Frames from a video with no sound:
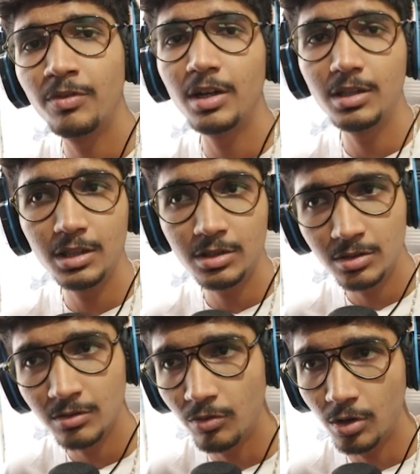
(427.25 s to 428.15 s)
Fit
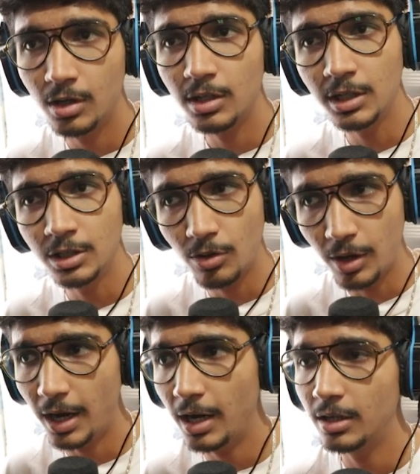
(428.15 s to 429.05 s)
this word in
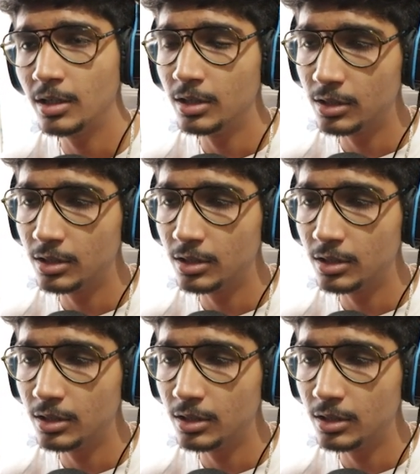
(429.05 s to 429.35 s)
your head.